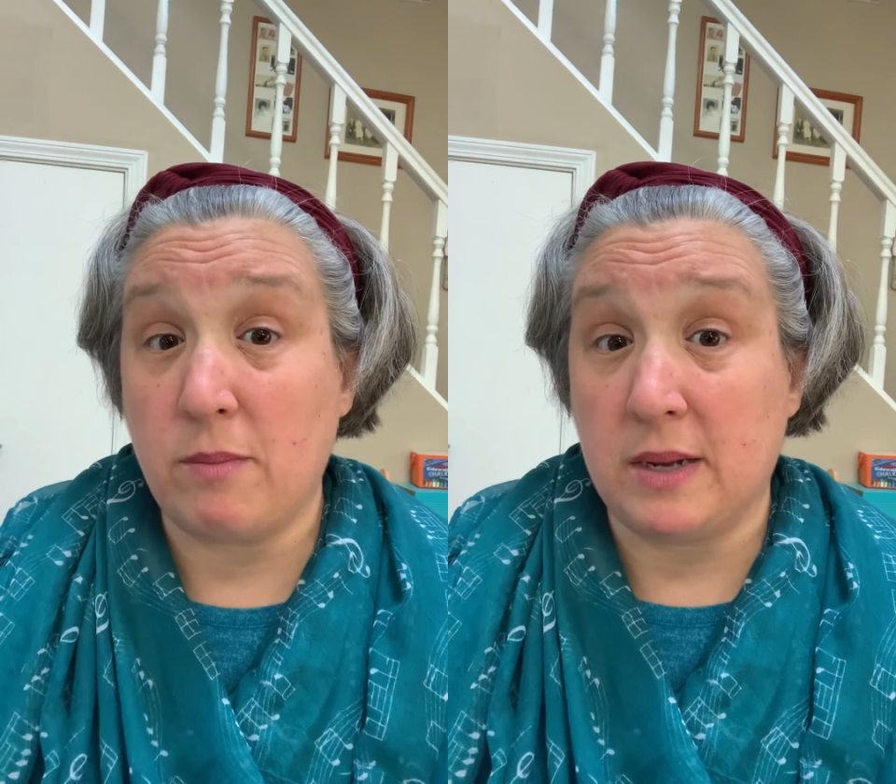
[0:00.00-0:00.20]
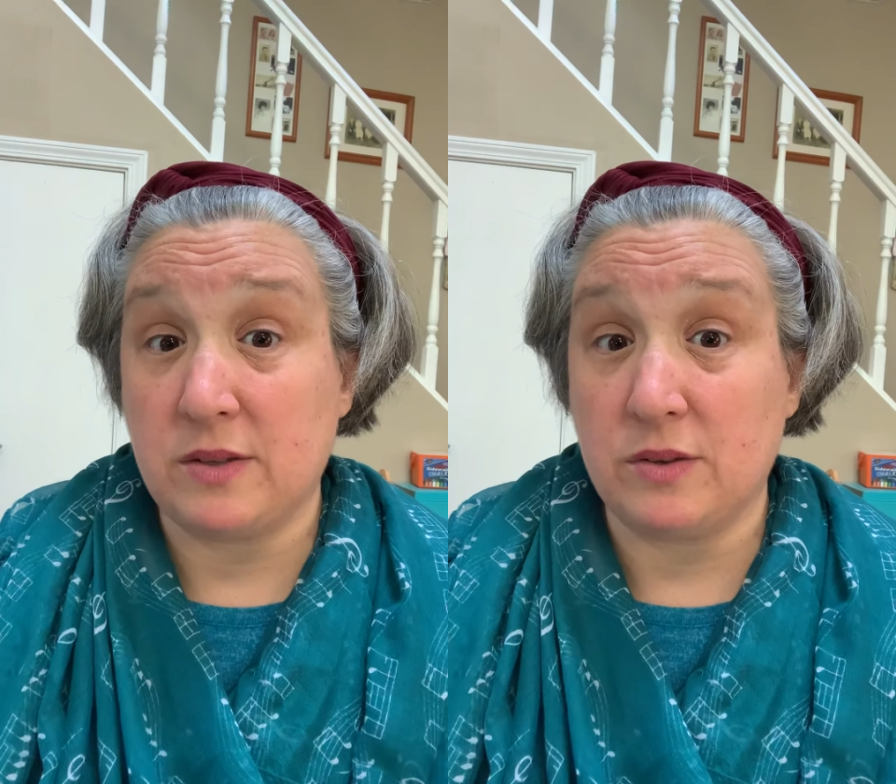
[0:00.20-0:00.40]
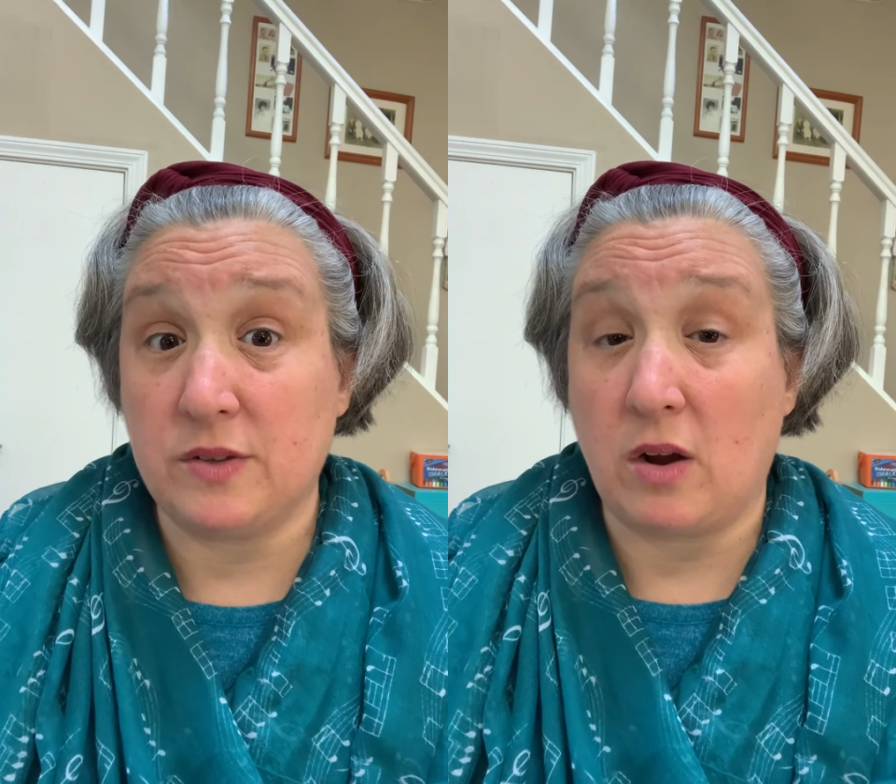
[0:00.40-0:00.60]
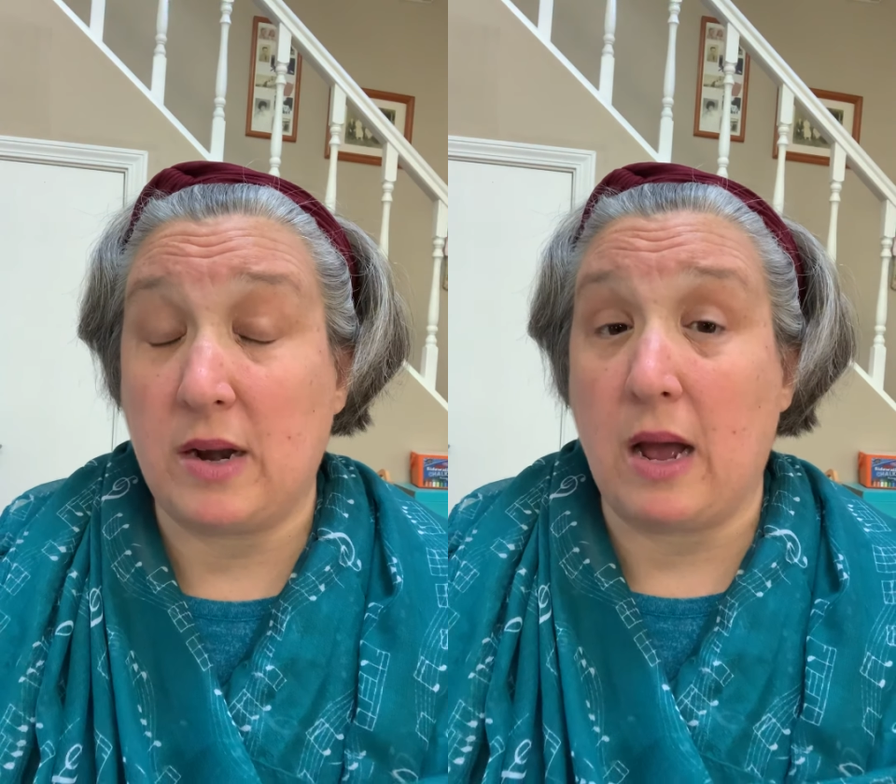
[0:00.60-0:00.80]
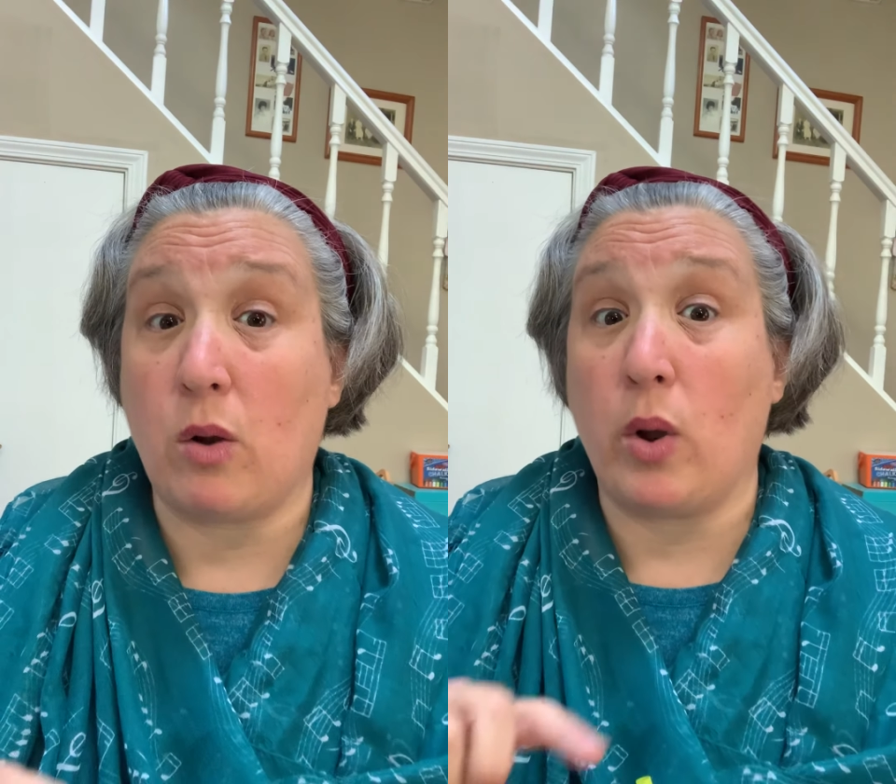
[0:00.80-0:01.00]
muscles are
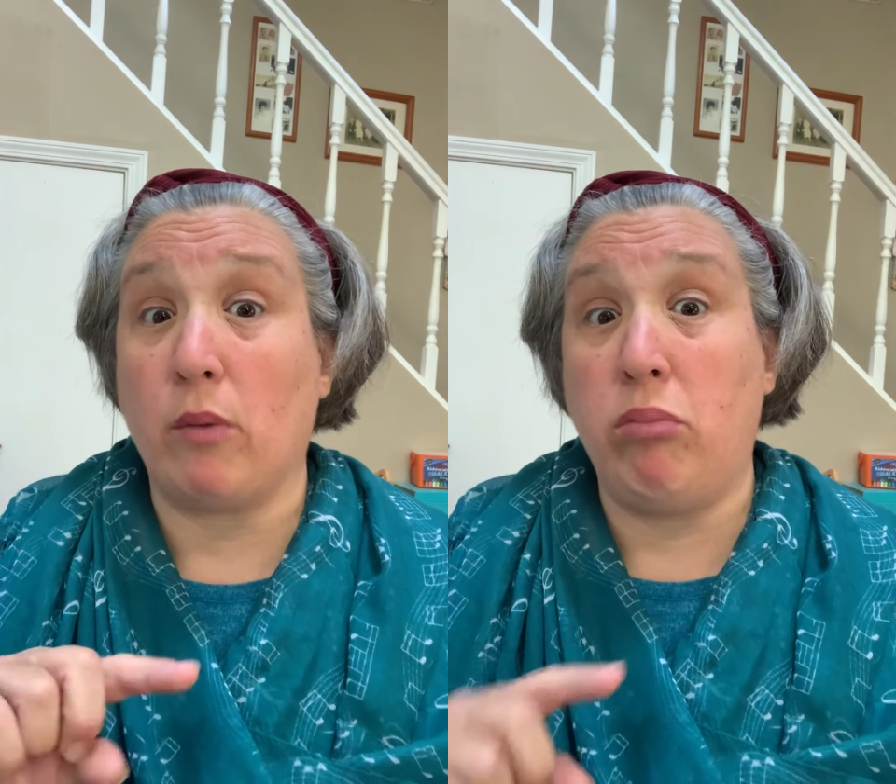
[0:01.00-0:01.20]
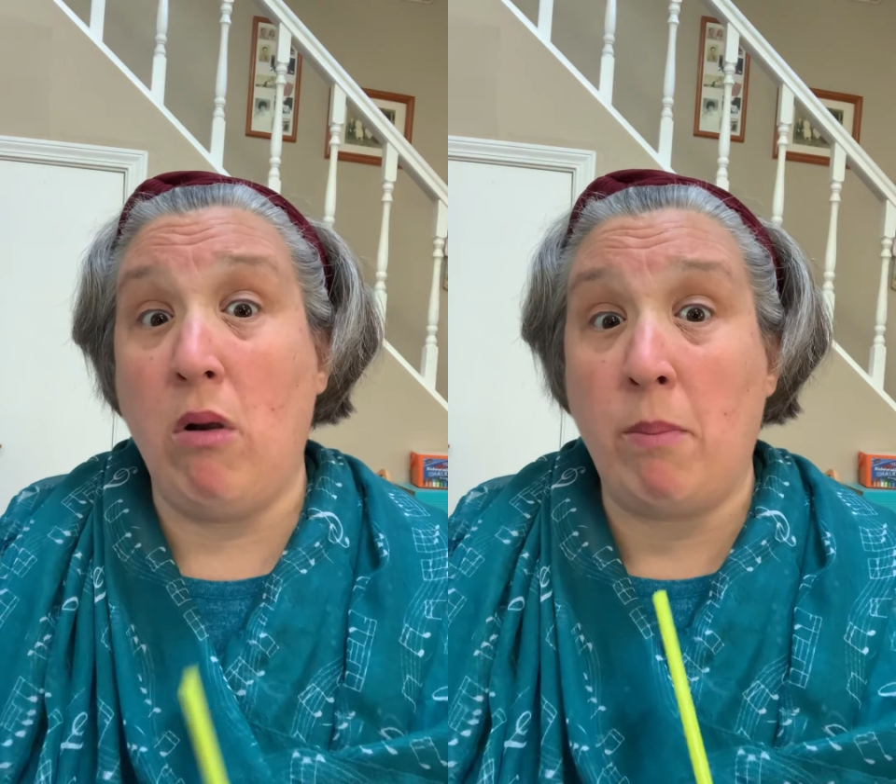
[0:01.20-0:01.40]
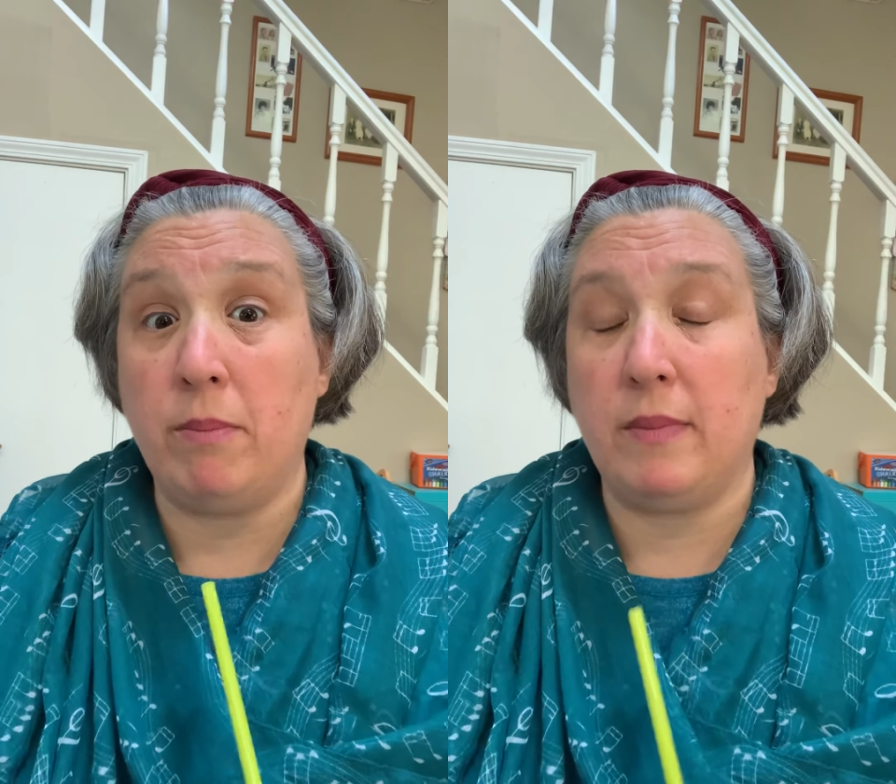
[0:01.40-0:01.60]
now going bloop